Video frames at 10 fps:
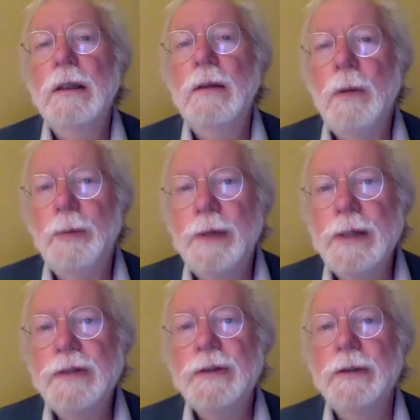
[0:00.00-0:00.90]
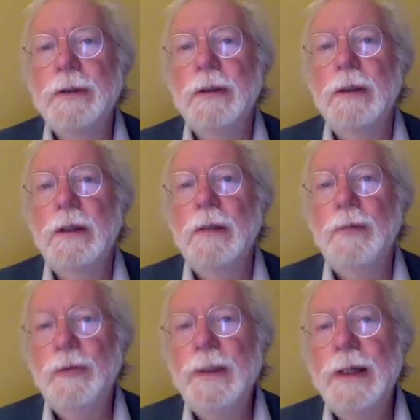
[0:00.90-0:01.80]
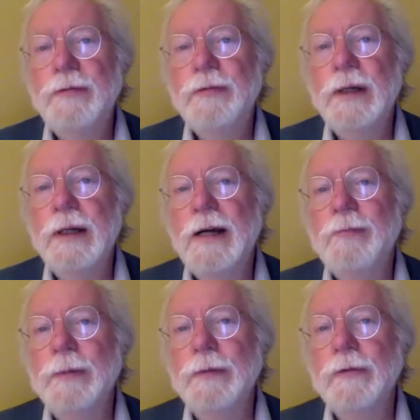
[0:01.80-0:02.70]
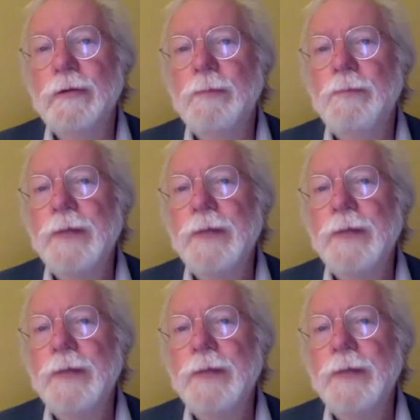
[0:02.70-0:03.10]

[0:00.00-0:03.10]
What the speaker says: cooperation between African governments.